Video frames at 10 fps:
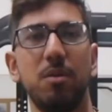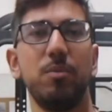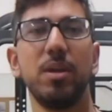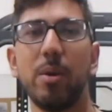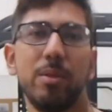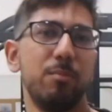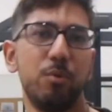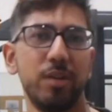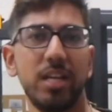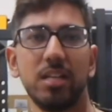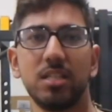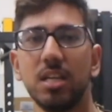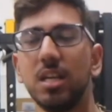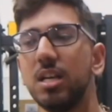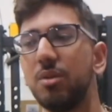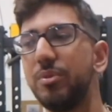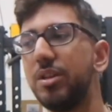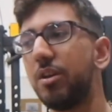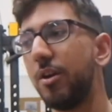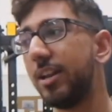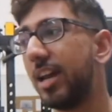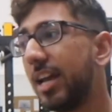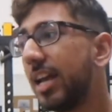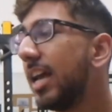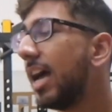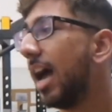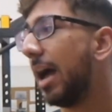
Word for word: but we go in the mornings, we don't go at night. I